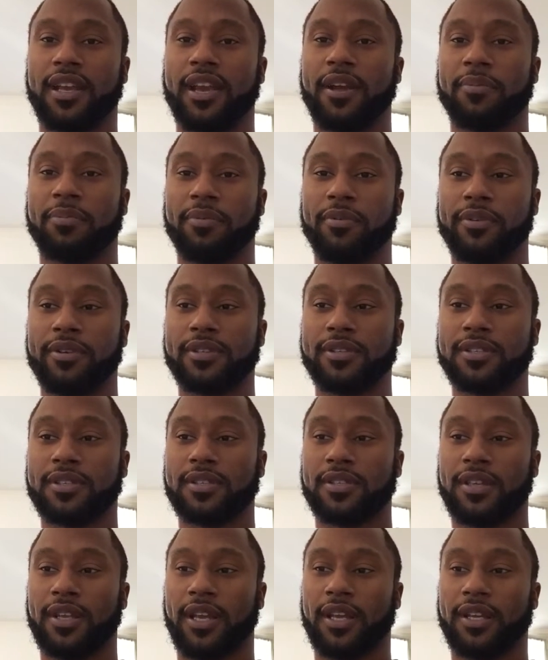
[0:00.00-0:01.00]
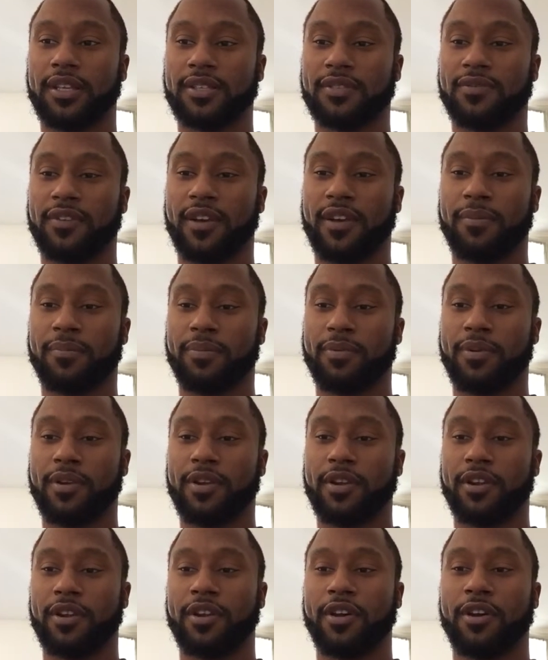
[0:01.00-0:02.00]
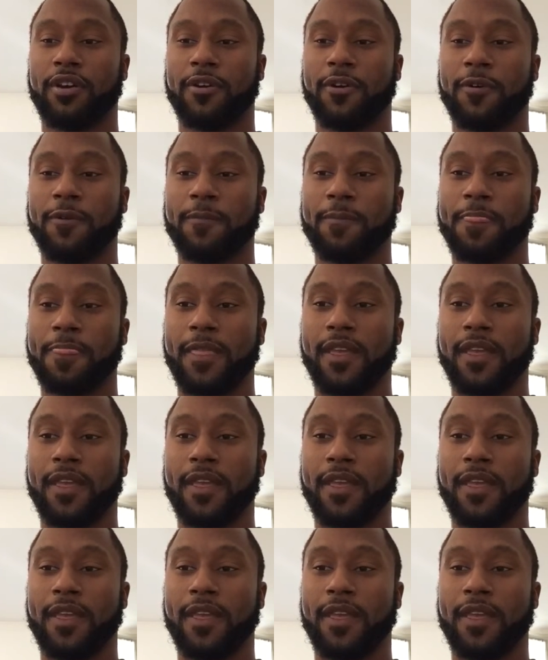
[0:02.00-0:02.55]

airports, like, it's very important to know,